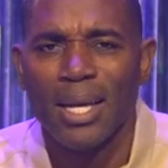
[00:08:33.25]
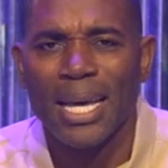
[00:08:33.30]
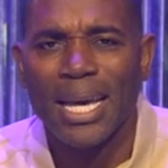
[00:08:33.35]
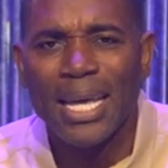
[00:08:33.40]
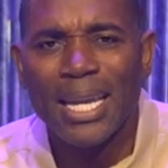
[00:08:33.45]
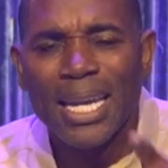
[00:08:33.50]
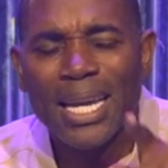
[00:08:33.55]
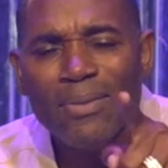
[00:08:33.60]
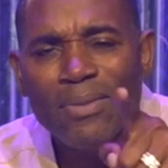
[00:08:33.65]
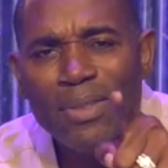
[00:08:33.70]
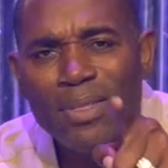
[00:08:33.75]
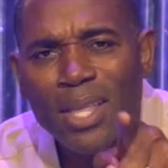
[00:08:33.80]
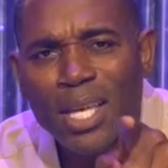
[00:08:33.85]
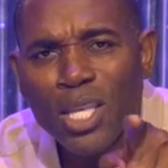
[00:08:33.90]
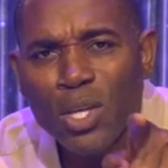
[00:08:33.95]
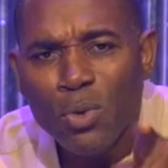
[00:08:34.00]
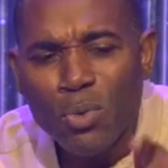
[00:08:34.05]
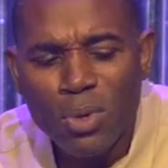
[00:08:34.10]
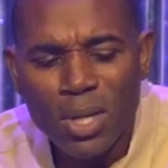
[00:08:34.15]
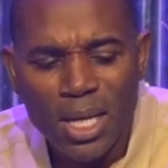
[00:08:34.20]
and
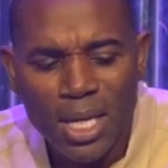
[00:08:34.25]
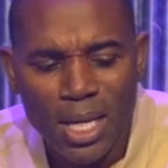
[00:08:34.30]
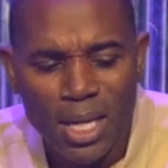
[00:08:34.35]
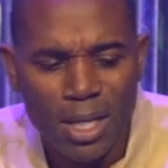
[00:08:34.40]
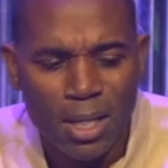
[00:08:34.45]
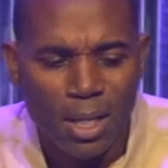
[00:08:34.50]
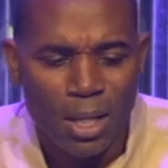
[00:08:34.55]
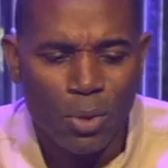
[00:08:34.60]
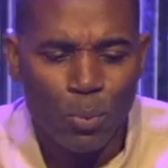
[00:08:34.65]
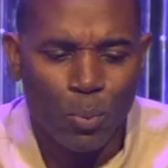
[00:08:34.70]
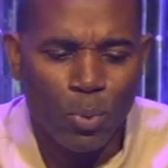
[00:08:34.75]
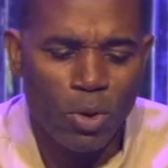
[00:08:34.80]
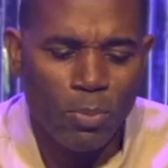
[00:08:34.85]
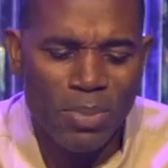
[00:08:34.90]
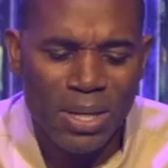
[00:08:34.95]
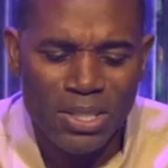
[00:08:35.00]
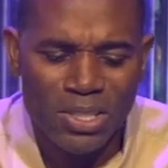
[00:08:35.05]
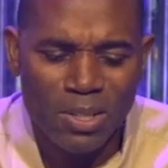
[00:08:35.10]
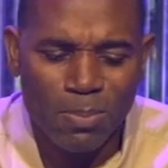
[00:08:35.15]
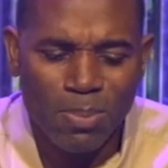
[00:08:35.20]
everything you need will
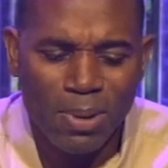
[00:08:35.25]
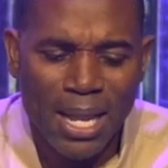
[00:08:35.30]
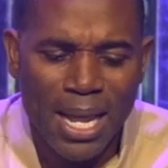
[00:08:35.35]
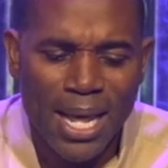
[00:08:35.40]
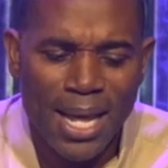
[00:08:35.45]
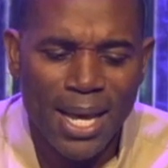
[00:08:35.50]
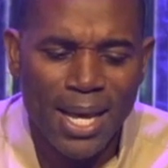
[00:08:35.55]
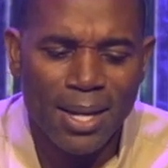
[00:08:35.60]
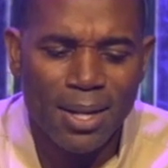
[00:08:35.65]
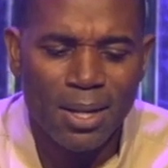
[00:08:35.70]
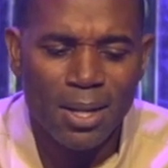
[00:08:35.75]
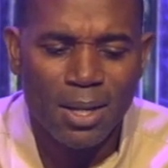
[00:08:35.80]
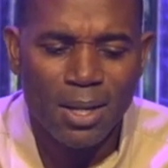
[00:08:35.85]
be supplied.